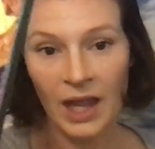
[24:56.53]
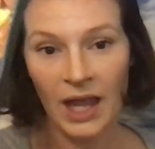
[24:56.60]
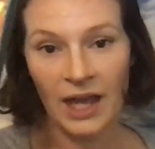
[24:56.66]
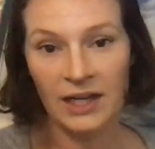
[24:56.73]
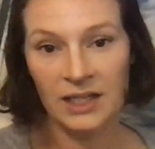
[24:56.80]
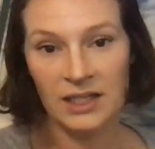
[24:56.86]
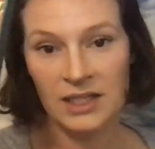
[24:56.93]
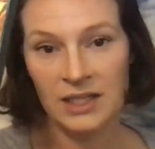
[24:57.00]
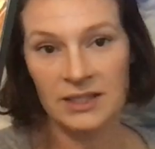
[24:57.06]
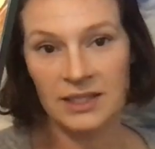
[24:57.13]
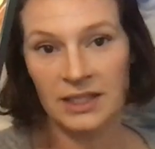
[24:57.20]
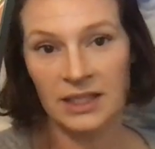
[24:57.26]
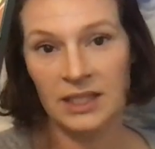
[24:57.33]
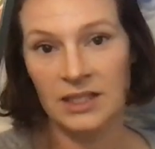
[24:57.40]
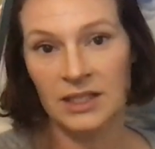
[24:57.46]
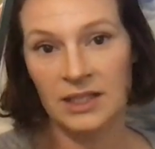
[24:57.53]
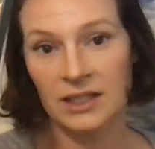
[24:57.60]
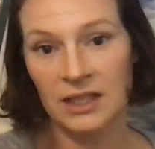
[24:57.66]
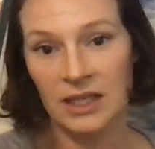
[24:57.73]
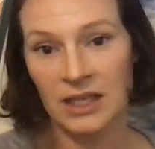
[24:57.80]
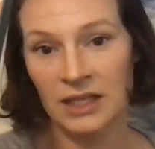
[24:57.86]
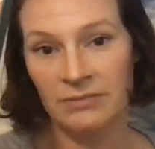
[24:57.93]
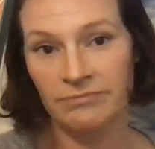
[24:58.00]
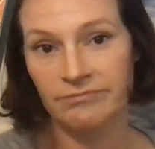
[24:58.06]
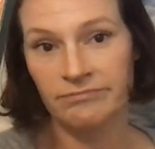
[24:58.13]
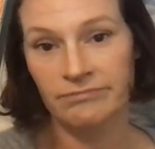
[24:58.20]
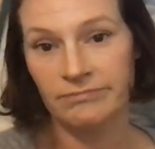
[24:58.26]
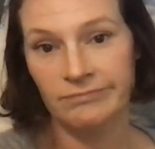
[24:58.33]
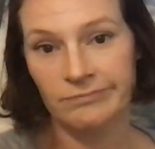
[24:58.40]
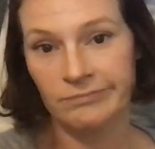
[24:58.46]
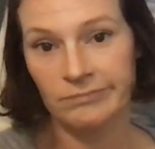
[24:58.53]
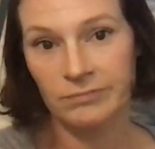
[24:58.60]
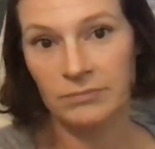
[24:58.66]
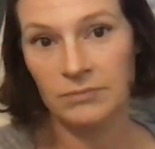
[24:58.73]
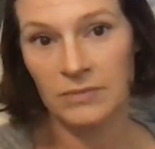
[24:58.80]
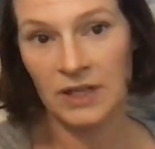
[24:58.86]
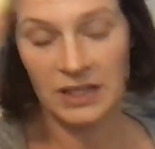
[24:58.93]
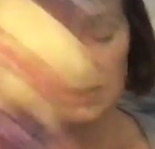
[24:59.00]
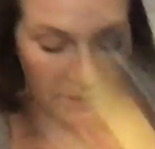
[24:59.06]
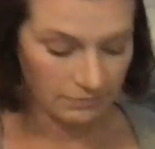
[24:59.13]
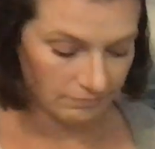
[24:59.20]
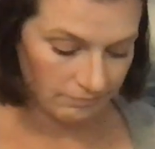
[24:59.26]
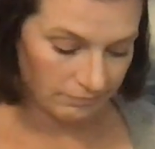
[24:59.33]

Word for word: and he it's like he he he's